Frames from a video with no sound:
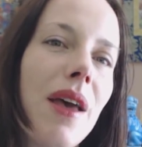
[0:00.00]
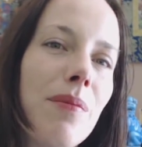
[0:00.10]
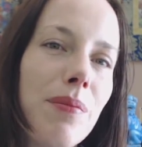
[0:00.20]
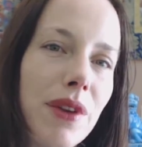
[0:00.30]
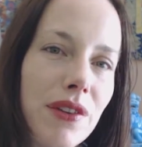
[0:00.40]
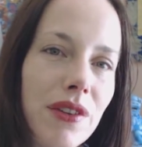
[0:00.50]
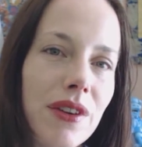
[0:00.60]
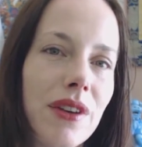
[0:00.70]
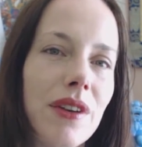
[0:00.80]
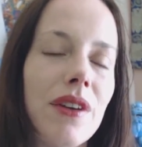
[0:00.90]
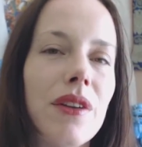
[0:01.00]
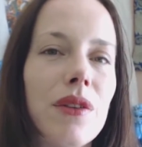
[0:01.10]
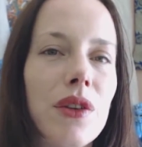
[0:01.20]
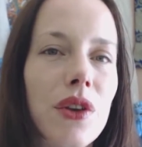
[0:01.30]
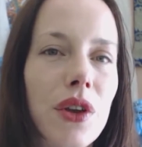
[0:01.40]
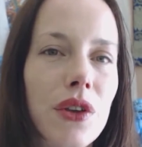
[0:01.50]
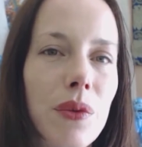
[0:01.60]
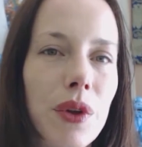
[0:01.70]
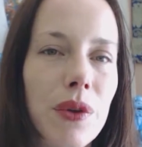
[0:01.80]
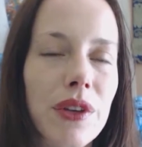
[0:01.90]
ambition.
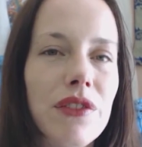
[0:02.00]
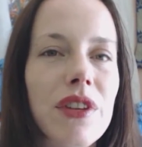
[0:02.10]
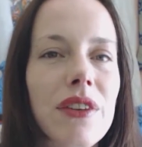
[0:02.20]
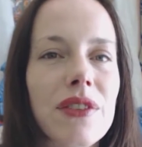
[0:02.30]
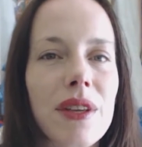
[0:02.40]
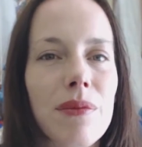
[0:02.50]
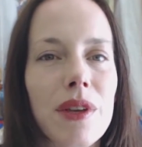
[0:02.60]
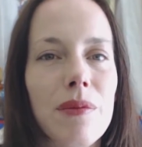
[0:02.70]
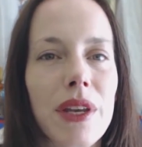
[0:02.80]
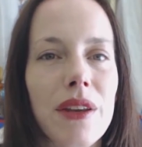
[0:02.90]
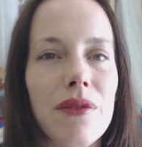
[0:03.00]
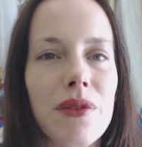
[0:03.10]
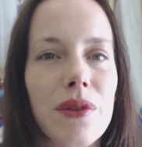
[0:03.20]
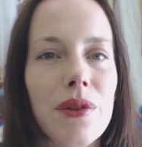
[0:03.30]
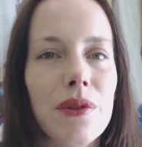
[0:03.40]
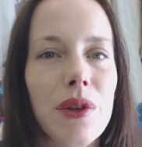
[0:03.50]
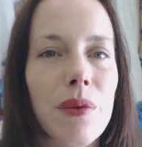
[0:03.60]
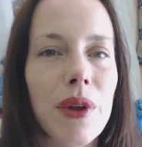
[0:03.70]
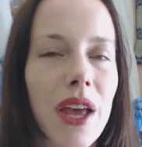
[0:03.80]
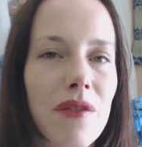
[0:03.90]
You want to achieve something meaningful. You
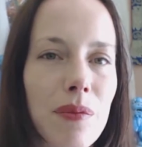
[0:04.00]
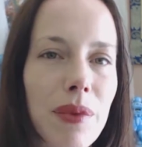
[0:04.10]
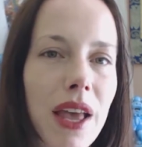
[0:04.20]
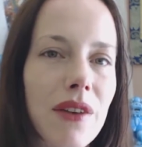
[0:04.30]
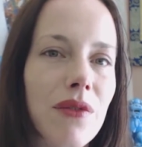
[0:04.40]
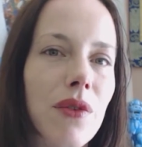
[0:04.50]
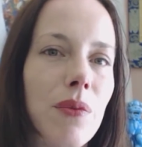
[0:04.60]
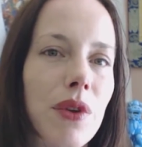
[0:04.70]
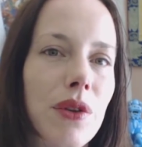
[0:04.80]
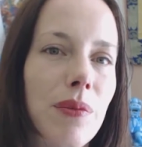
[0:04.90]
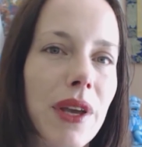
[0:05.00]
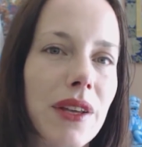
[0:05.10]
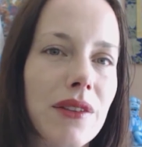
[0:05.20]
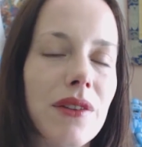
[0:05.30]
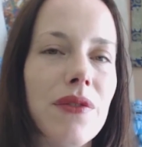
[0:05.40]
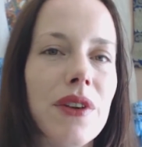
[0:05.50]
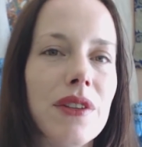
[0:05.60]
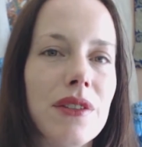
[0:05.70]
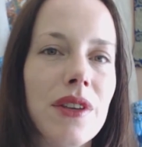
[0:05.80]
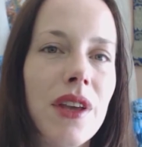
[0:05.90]
want to have a platform where you make a
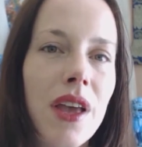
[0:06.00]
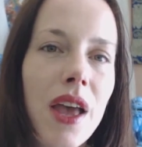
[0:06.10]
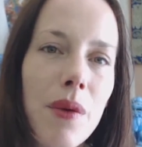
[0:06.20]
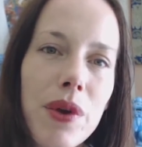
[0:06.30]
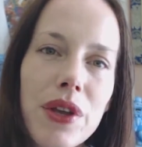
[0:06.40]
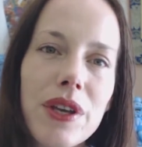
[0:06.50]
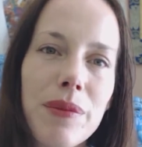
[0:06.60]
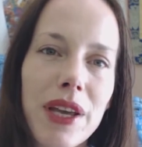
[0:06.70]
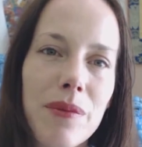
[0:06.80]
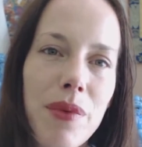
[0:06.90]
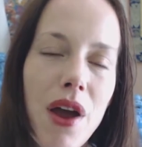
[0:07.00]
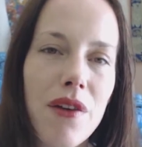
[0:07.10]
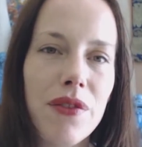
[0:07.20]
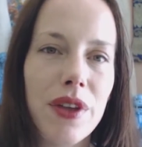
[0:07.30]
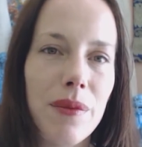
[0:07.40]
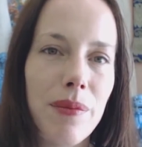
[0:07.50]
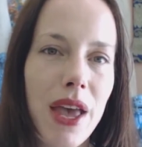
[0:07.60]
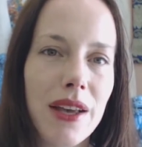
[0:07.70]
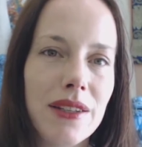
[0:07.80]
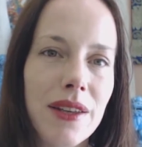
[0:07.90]
difference, where you can make a powerful
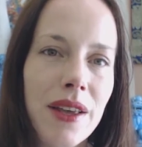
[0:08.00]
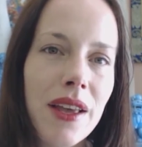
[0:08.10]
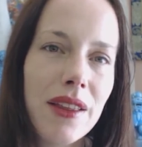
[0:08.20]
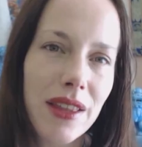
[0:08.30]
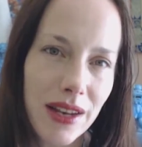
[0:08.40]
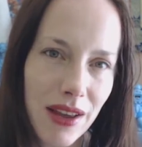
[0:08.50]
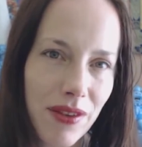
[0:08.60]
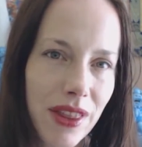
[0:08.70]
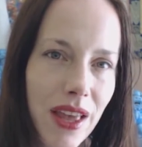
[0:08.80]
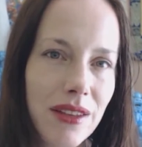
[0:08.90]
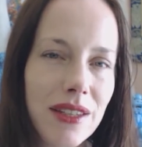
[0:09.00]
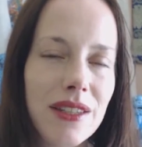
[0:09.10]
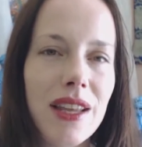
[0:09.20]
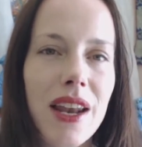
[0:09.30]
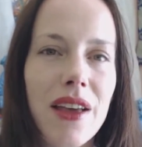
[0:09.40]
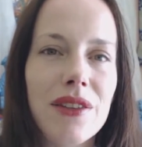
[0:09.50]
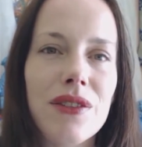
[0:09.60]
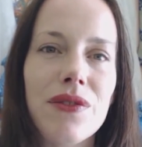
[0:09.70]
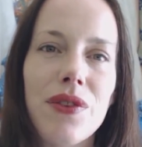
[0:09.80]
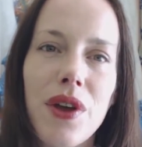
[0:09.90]
impact. The 11th house is that
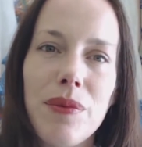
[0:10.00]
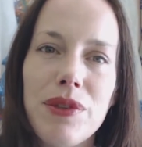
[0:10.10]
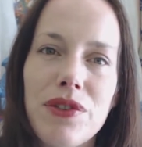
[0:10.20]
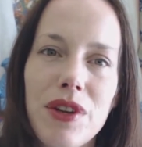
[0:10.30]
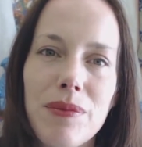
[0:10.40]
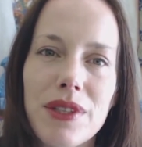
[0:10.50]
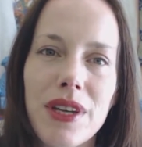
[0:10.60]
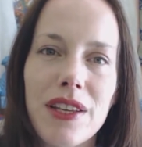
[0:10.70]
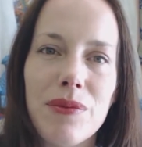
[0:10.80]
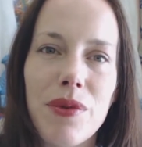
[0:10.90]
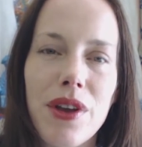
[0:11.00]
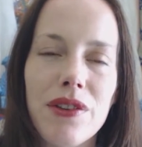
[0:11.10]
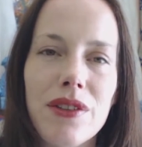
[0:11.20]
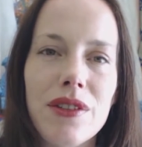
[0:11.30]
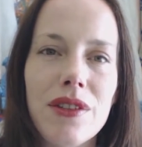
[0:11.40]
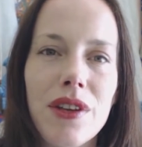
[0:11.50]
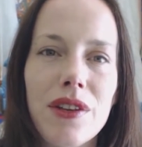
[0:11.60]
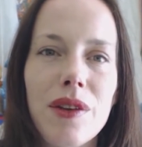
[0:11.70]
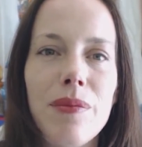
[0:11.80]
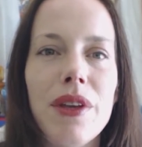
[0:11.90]
house of hopes, dreams, and aspirations, so
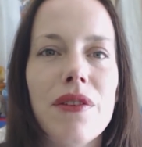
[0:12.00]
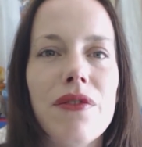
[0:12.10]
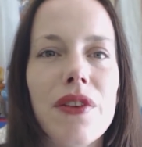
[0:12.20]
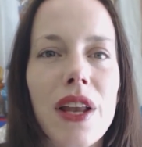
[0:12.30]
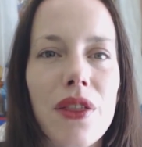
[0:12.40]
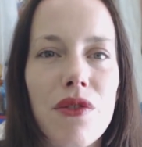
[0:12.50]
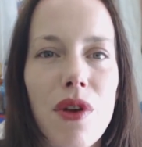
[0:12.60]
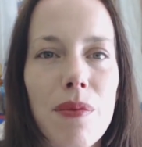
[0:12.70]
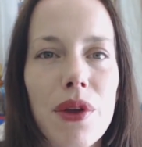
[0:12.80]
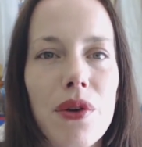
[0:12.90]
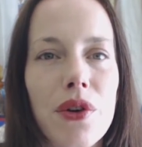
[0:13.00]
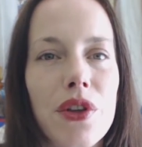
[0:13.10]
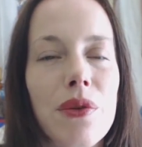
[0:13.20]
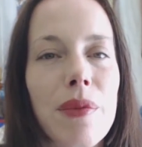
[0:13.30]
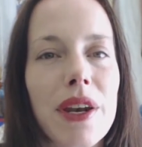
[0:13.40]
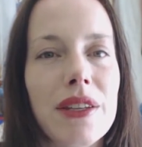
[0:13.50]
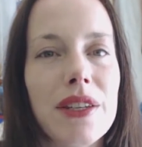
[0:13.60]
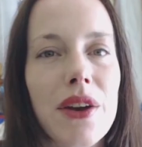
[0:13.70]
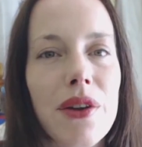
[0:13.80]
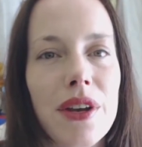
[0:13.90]
it could be a philanthropic or a
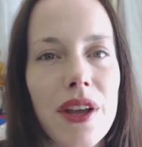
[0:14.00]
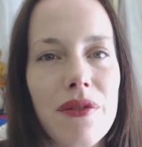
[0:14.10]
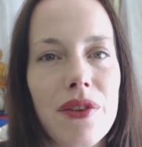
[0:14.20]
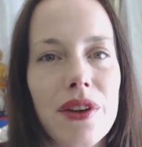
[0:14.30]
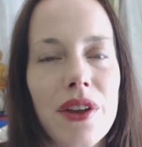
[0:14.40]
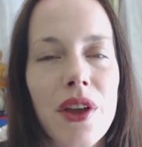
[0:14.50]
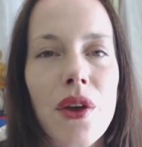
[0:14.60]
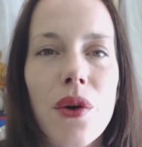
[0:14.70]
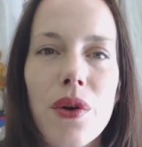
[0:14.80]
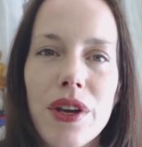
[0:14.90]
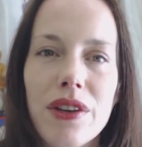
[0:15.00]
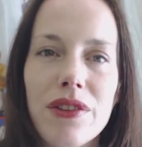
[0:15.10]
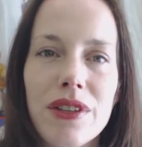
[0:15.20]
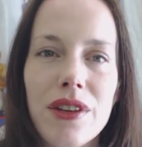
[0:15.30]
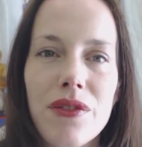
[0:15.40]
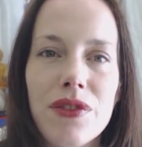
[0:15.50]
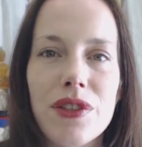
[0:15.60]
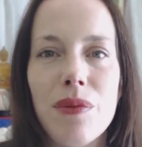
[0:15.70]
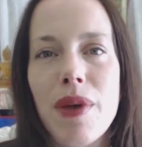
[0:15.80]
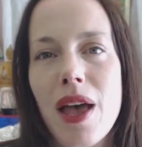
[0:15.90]
humanitarian effort or initiative,
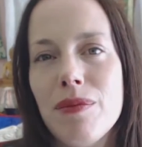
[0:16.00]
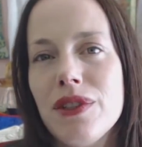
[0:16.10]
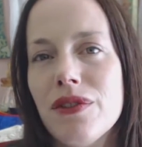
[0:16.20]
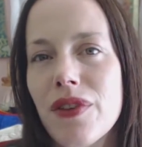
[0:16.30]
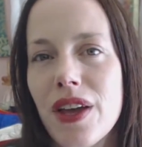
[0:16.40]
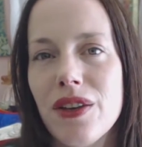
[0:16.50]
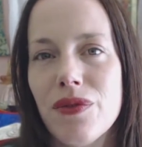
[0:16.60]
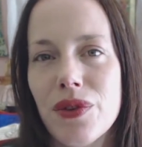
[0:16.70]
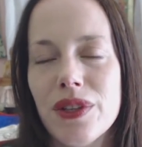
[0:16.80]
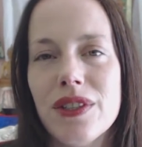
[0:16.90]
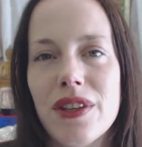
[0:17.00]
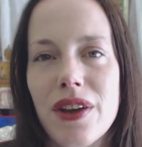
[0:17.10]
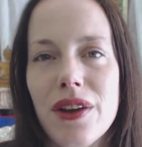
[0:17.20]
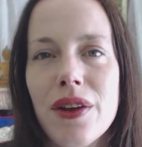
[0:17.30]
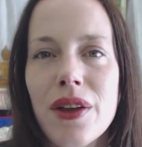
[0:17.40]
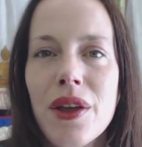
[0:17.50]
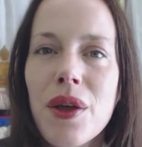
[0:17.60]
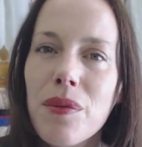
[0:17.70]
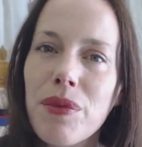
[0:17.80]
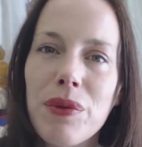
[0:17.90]
so perhaps you find a voice there.
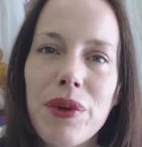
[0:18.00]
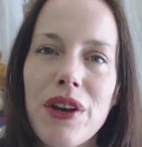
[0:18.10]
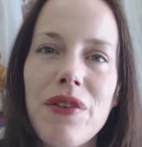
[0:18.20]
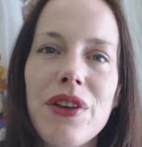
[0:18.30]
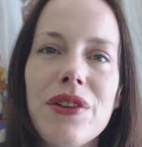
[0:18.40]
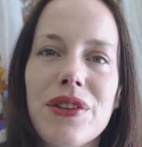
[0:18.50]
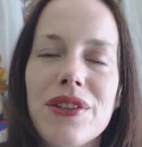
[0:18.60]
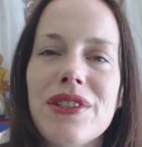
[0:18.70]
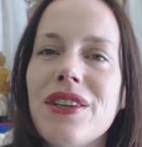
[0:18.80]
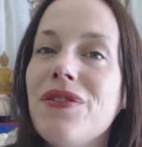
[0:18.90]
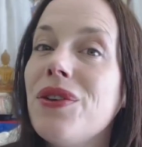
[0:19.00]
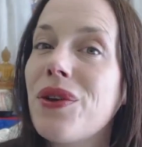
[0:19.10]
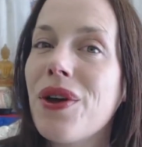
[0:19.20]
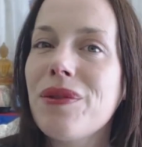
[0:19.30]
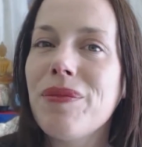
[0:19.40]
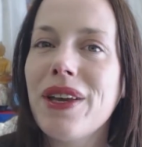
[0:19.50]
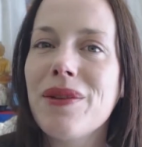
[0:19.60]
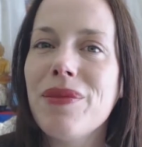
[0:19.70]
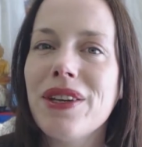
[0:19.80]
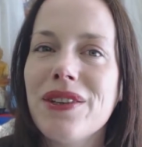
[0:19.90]
But whatever you do, see if you can't
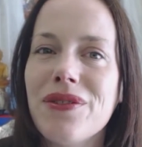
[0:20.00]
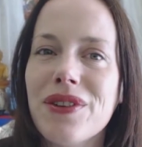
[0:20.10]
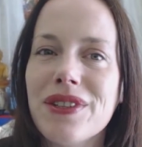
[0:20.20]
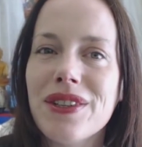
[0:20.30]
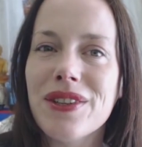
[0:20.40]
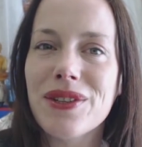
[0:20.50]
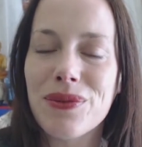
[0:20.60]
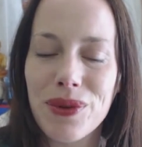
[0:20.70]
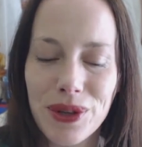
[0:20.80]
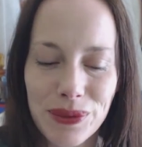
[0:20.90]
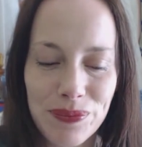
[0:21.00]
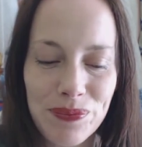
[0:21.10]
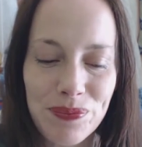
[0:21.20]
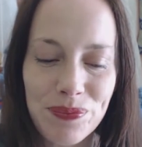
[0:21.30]
make a big difference in this world